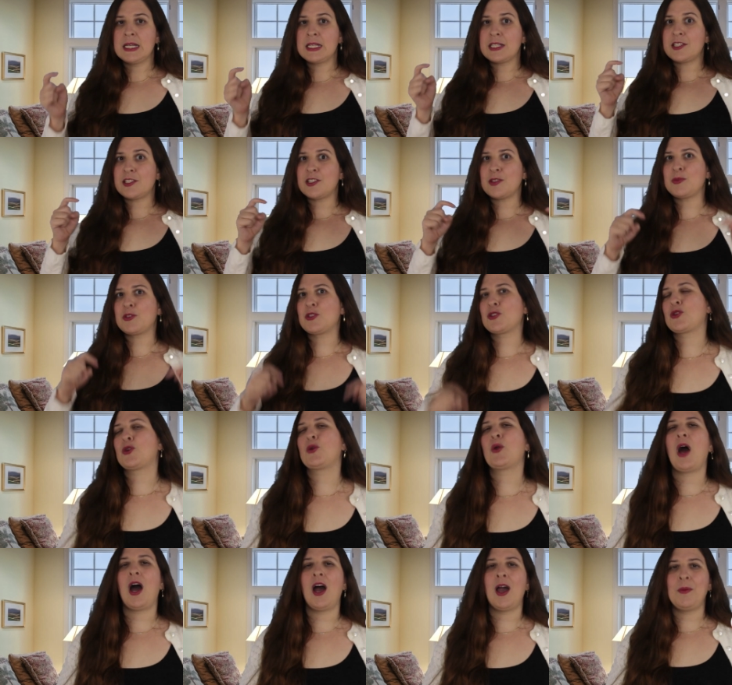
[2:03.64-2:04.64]

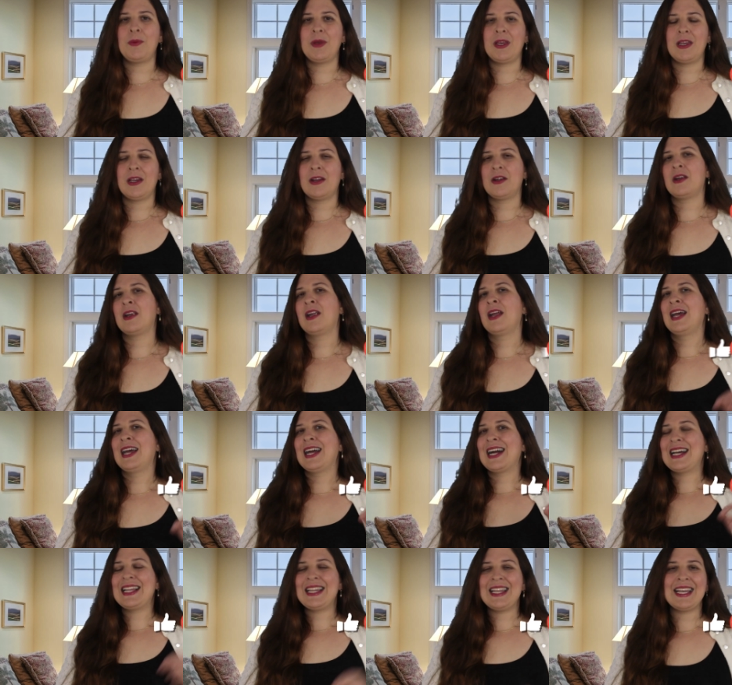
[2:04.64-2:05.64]
subscribe here,
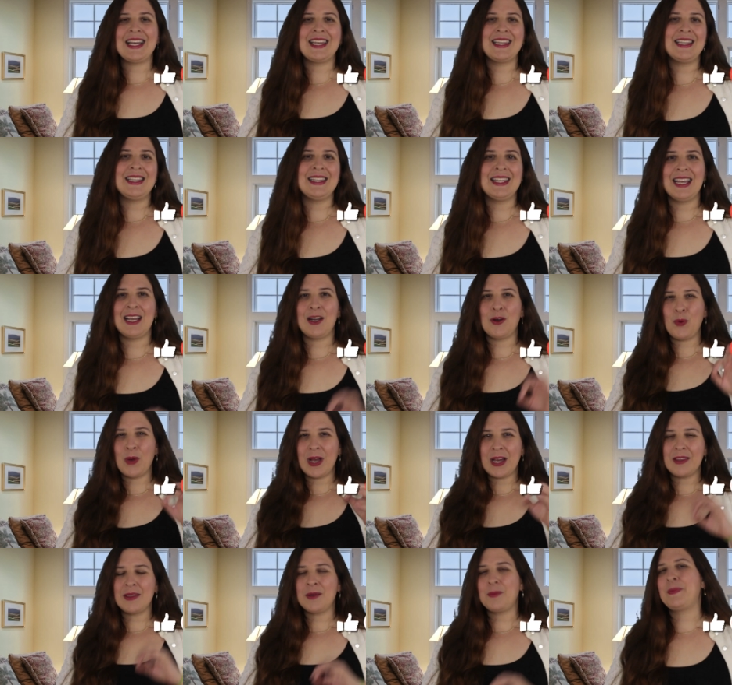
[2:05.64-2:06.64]
click the link,
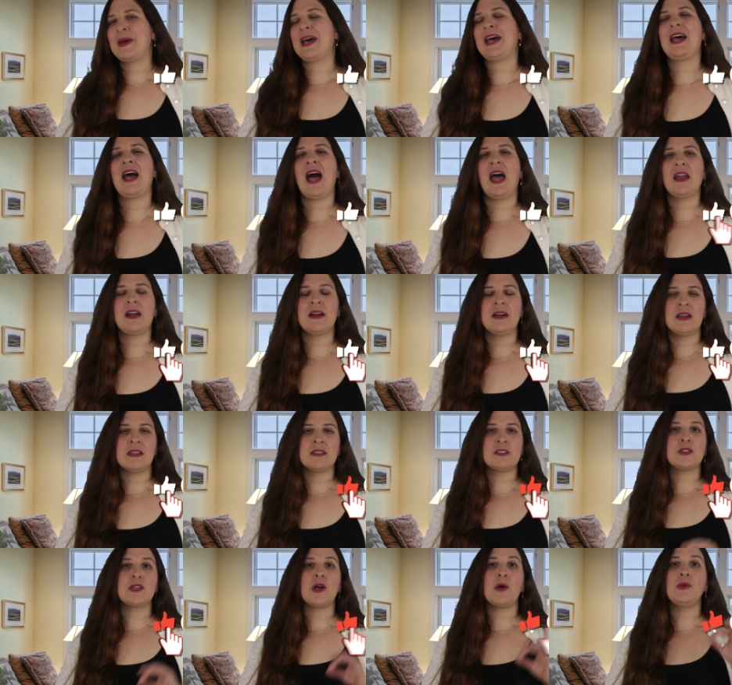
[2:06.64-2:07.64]
click the bell icon
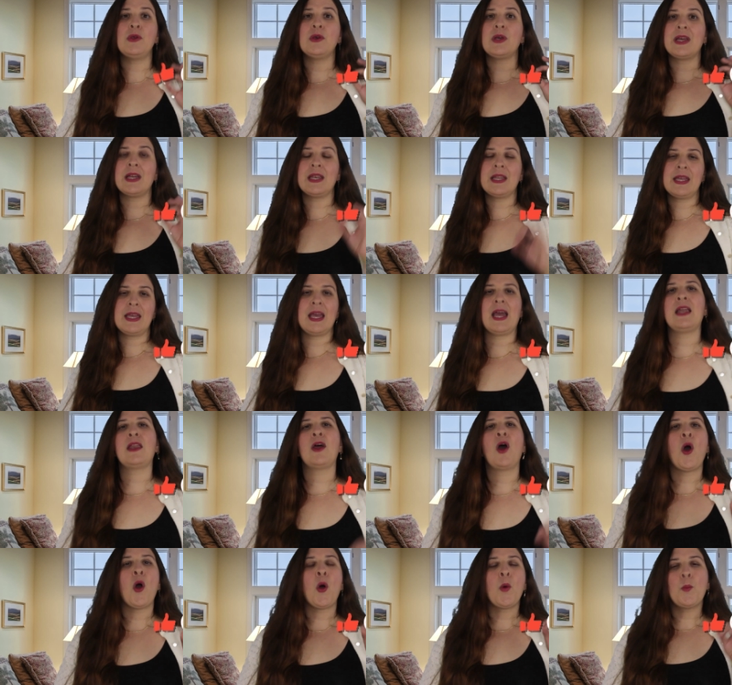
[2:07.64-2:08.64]
so you can get
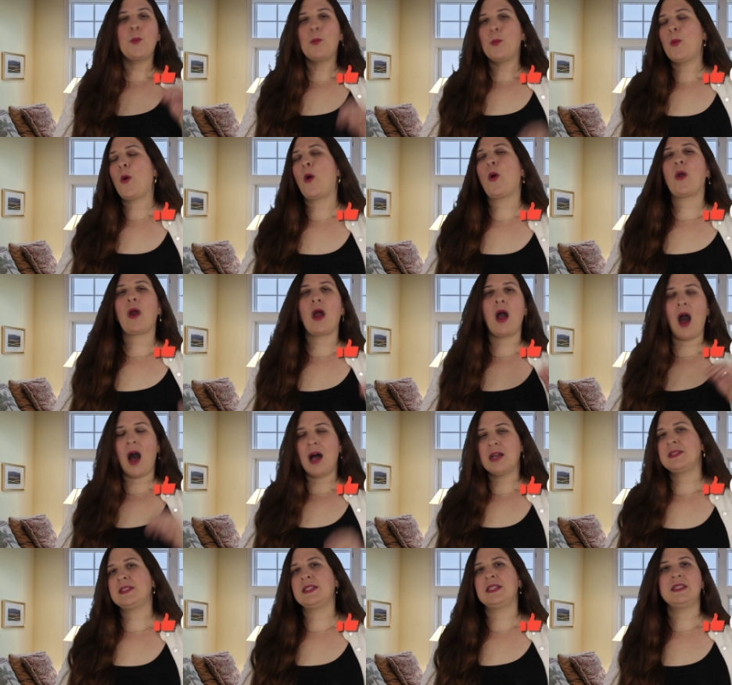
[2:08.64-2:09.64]
more
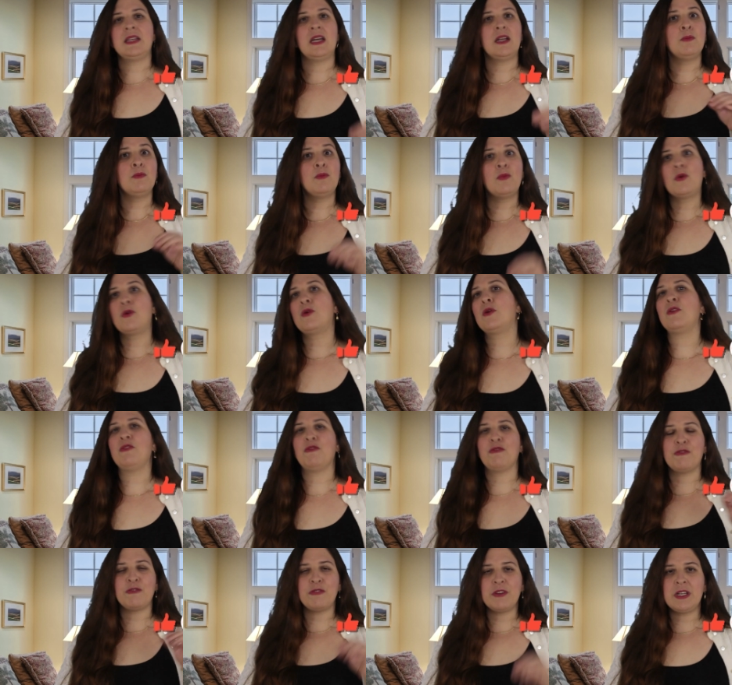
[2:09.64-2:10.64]
content and more
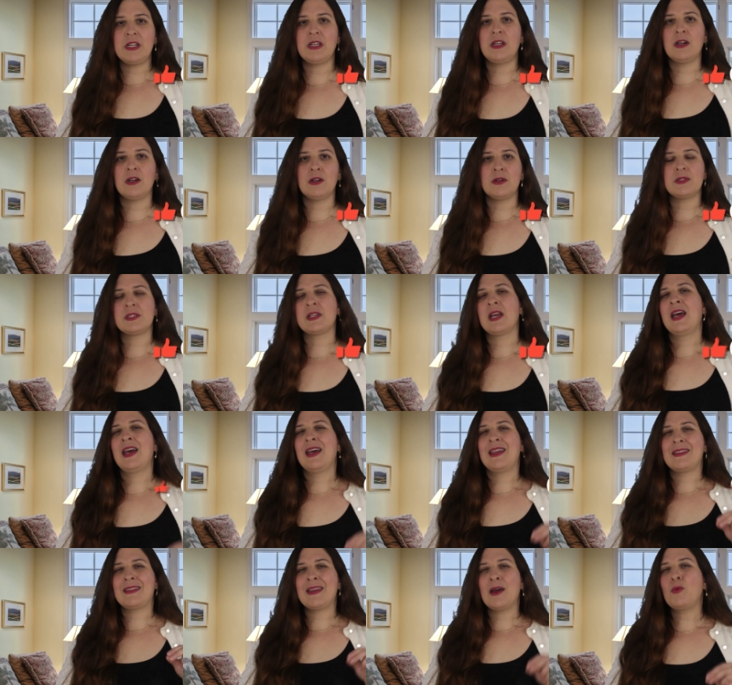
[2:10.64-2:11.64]
videos
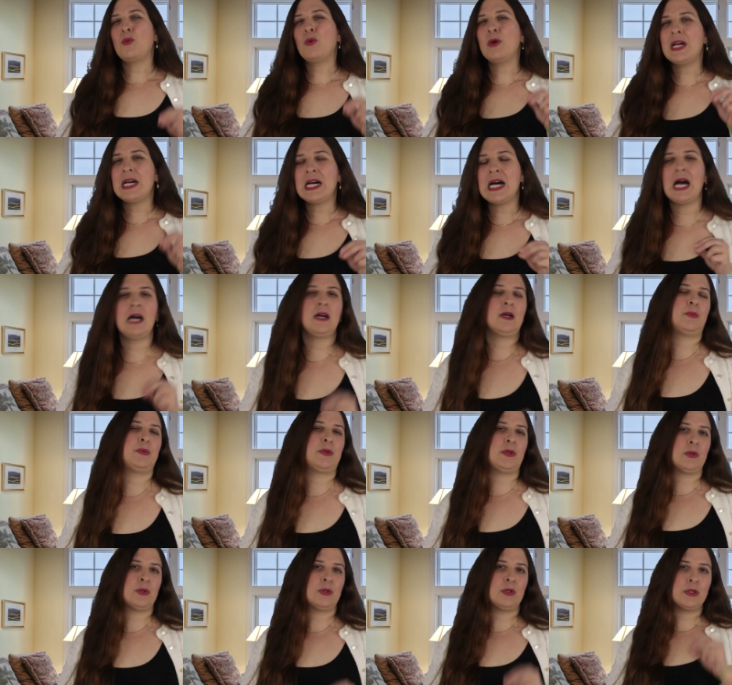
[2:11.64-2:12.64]
that will help
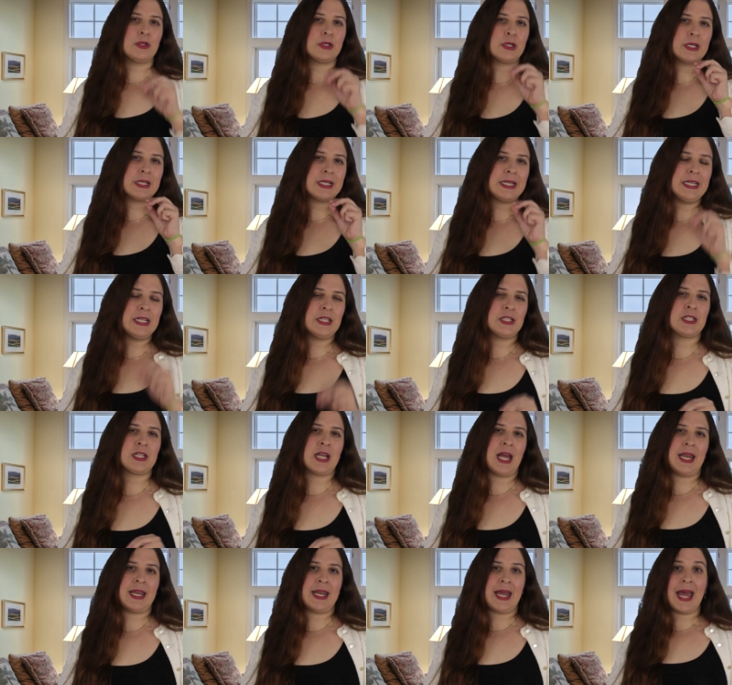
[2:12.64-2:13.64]
you learn each
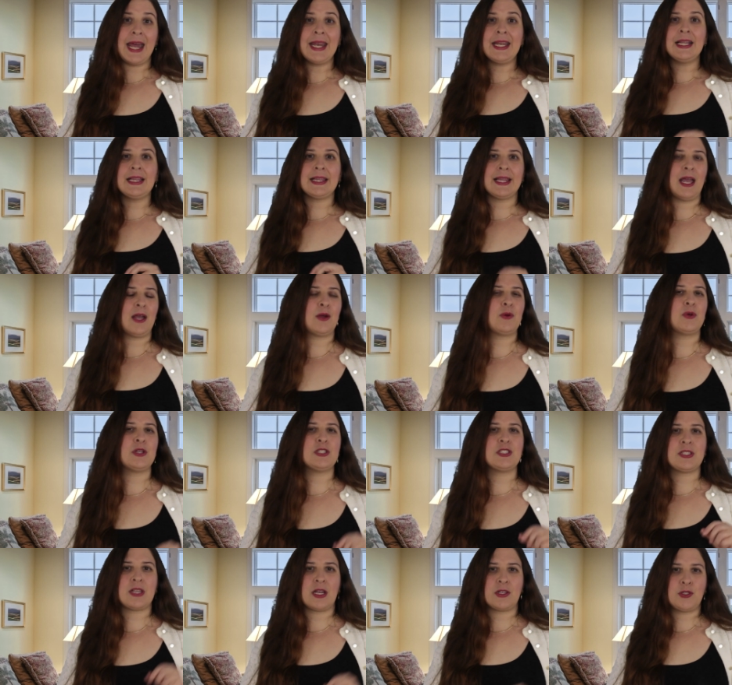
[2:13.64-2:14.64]
and any
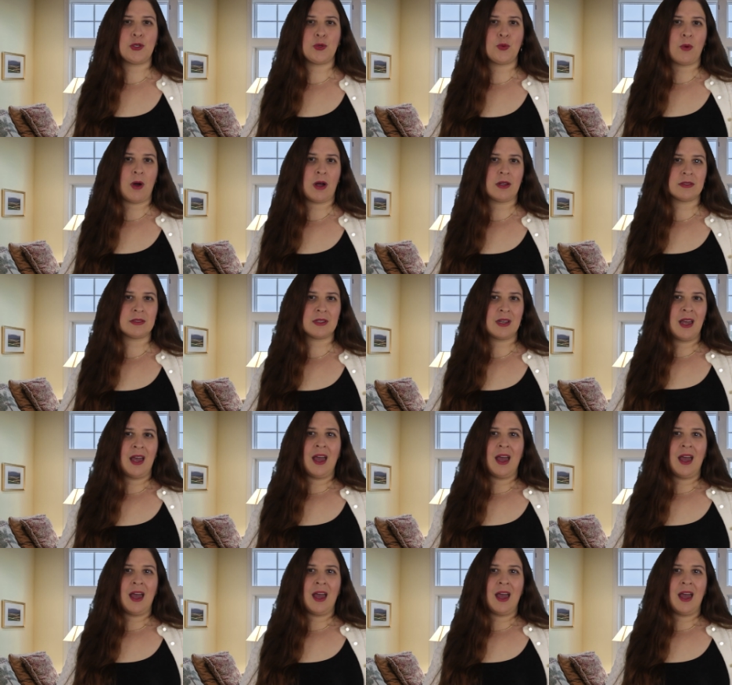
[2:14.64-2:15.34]
language that you want.